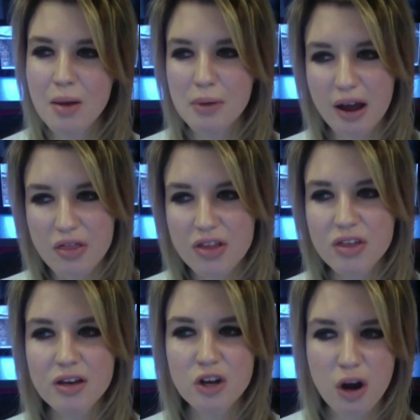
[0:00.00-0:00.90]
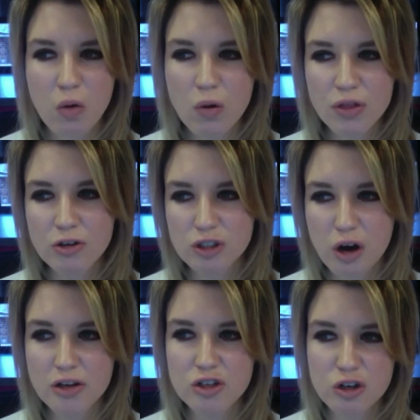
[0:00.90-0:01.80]
But I think that, what they're
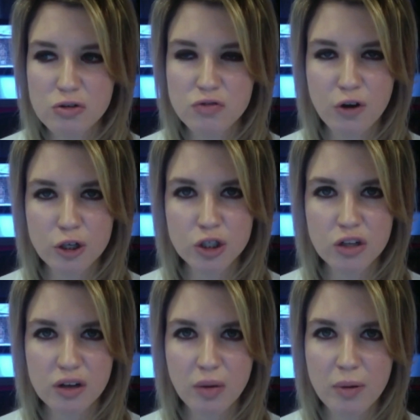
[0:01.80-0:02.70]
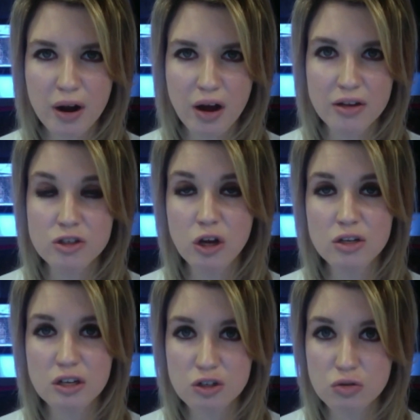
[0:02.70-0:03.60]
starting to do is verging a little bit on
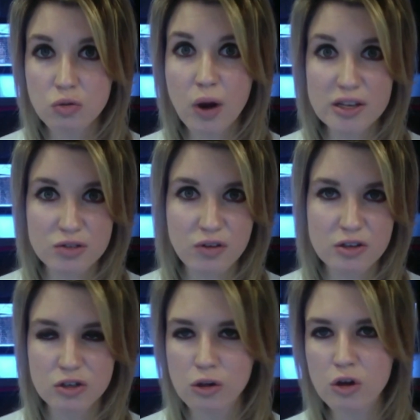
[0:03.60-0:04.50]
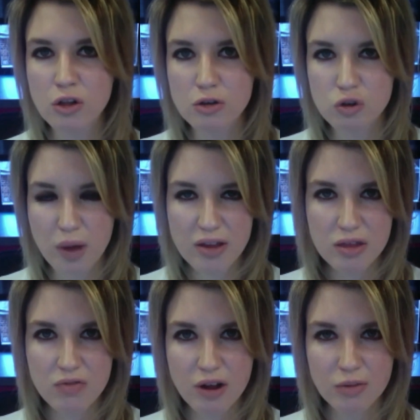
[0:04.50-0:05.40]
insulting to the rest of us, including those who
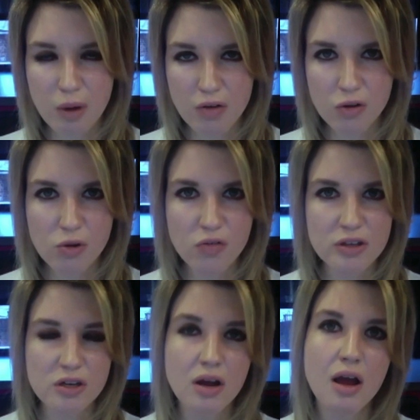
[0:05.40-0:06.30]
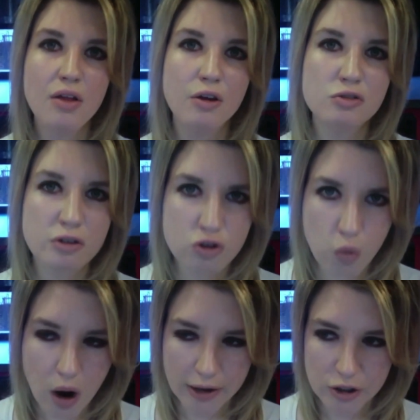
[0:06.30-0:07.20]
make the Marvel movies and those of us who
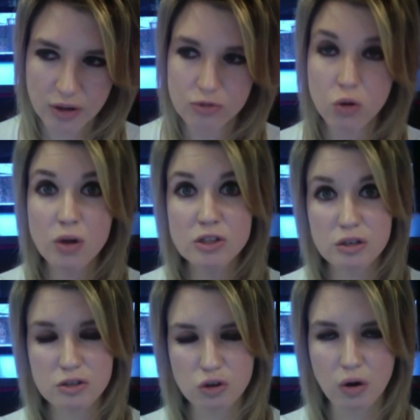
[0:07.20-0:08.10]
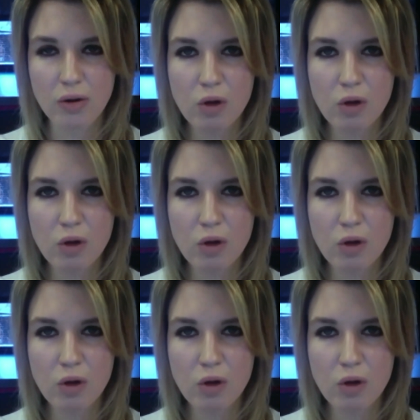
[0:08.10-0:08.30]
watch them. So what's the story?